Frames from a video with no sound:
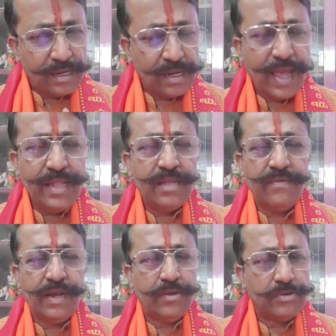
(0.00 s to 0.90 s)
like the
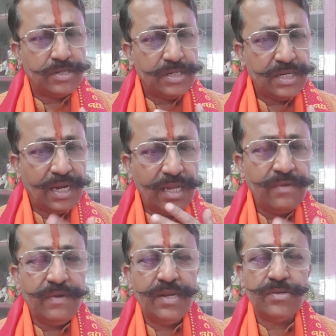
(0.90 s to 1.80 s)
video, share the
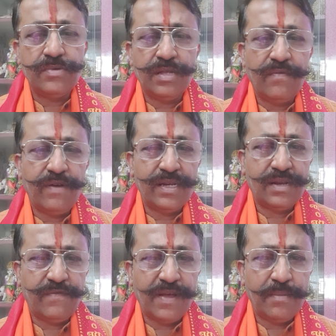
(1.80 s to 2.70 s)
videos with your friends
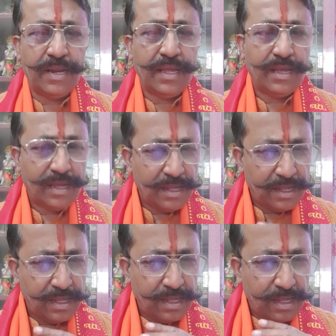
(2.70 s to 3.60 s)
and family,
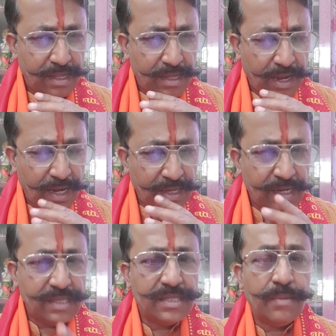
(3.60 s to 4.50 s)

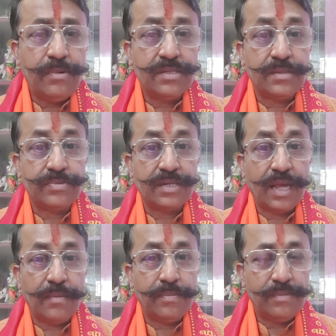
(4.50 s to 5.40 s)
encourage them to
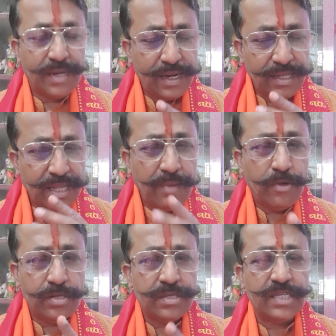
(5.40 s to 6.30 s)
subscribe, let them
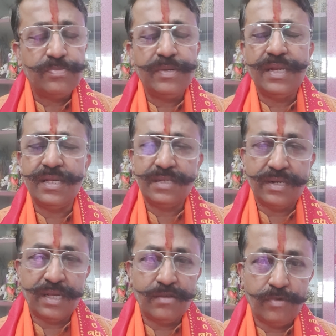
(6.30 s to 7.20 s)
also experience the
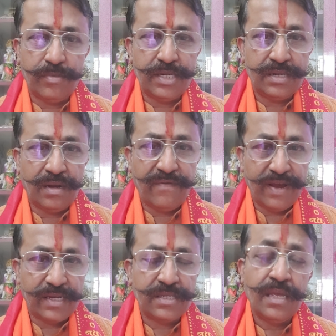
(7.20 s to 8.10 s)
transformational
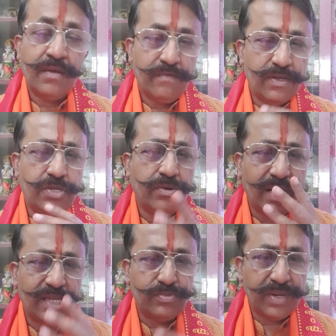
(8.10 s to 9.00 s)
effects which you are
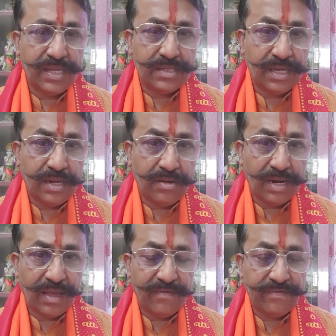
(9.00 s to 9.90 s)
experiencing in your
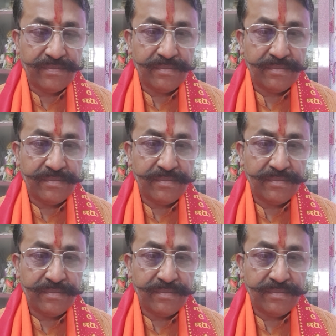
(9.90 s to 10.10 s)
life.